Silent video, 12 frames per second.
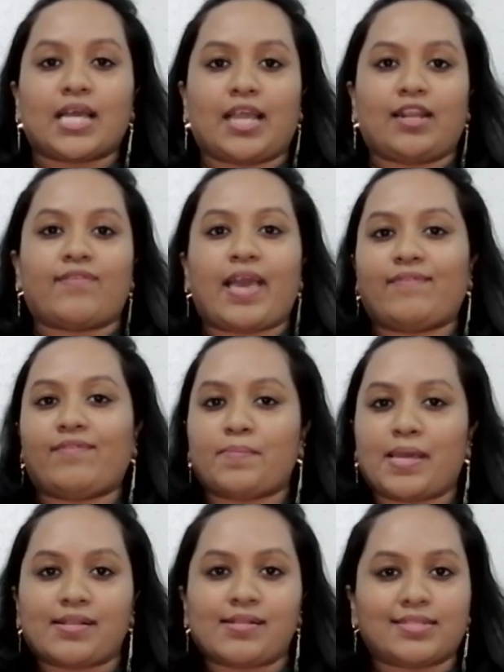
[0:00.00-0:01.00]
kind of heavy
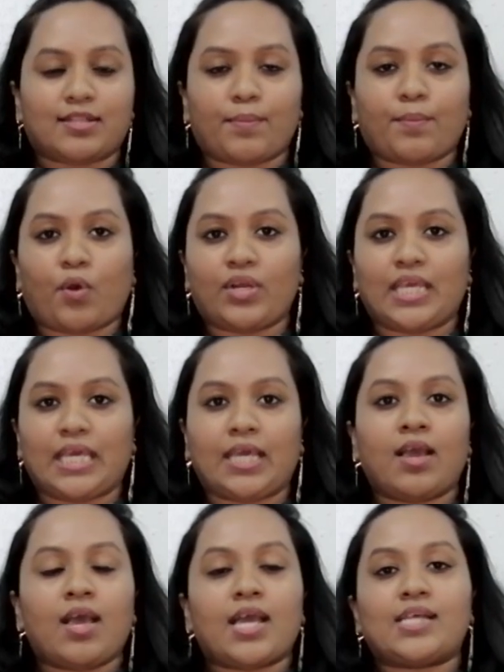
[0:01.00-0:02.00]
metals in the
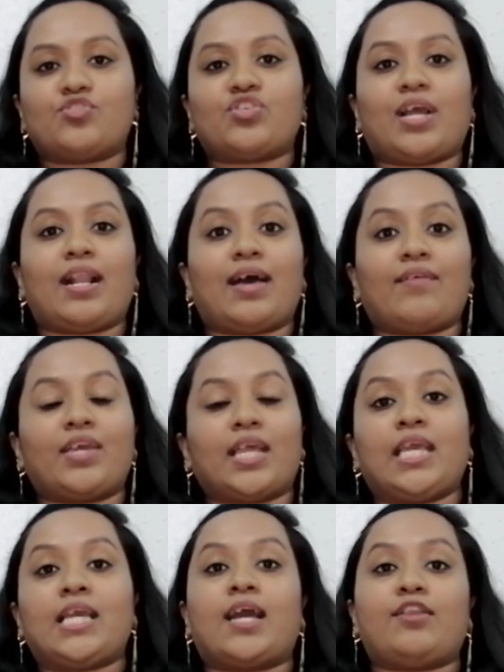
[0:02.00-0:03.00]
body, is the child having
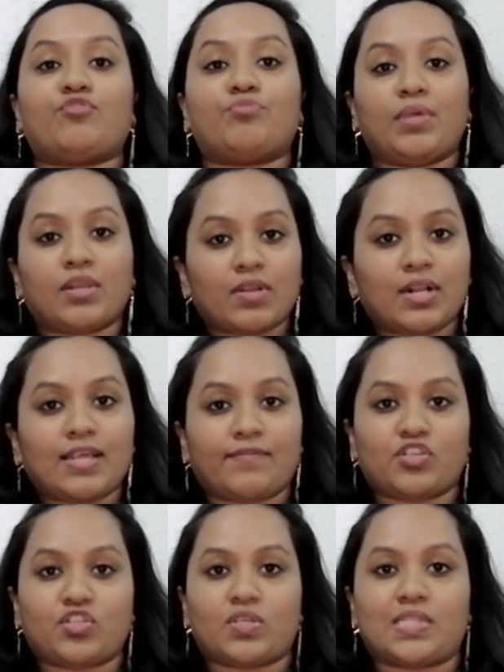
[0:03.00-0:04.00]
any kind of mineral
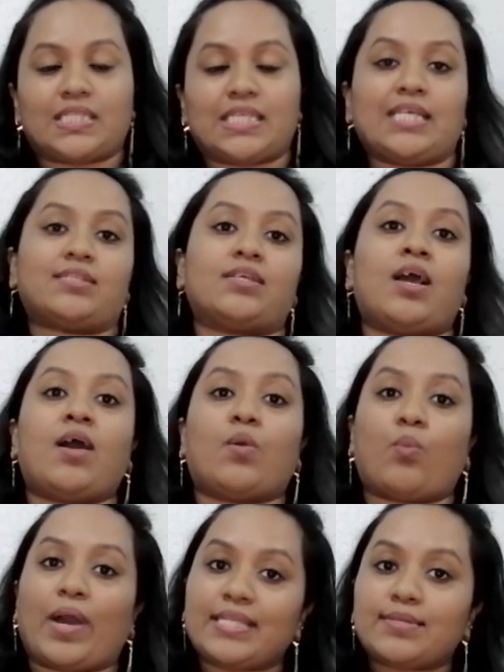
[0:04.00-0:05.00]
deficiencies,
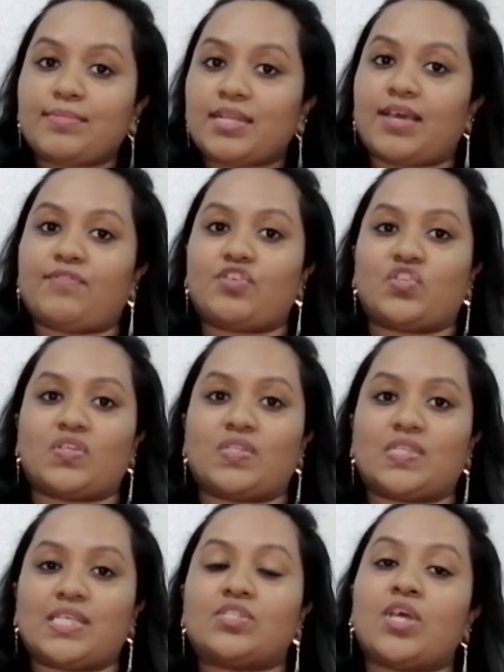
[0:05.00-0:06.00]
vitamin
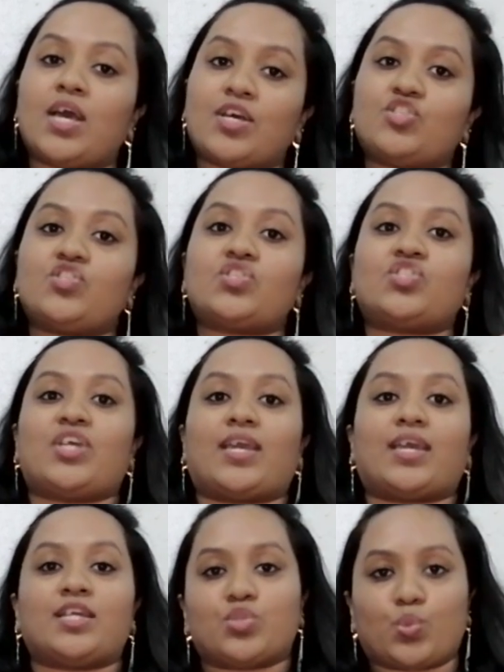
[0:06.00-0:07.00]
deficiencies, just
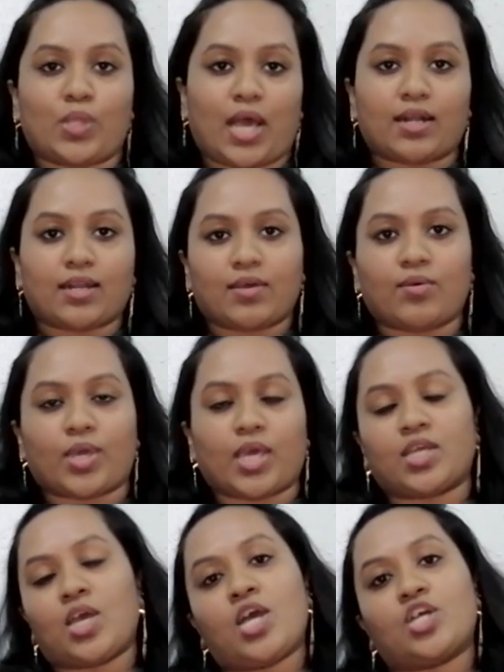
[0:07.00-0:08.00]
check into that,
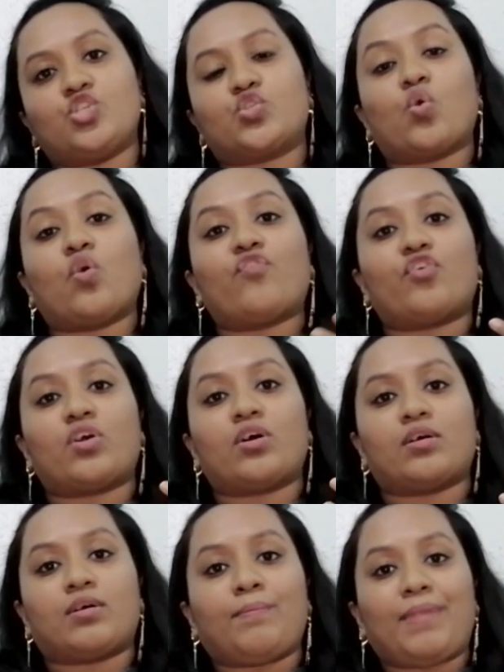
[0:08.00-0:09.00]
okay? Just go for
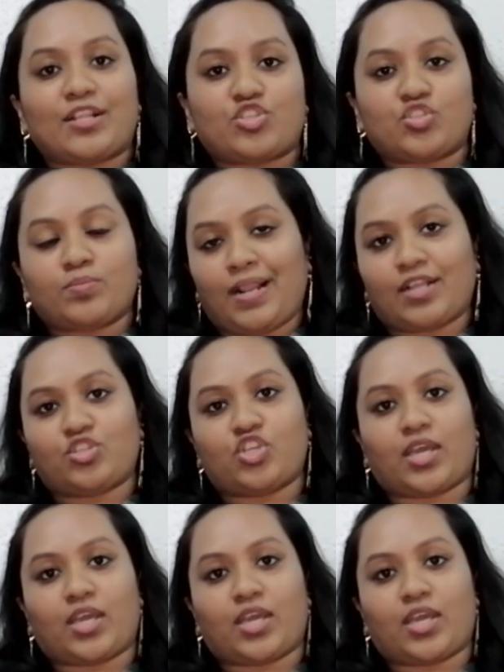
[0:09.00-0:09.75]
a blood